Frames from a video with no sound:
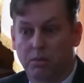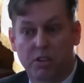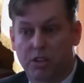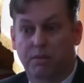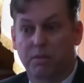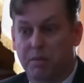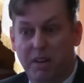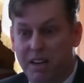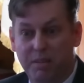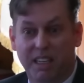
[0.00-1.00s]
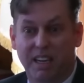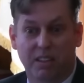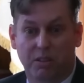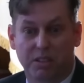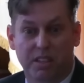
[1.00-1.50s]
which from a
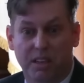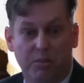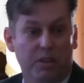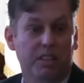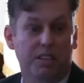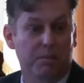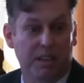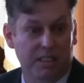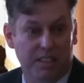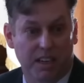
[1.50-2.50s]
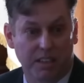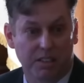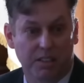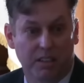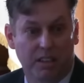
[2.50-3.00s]
biomechanical standpoint doesn't make
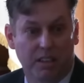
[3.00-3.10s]
sense.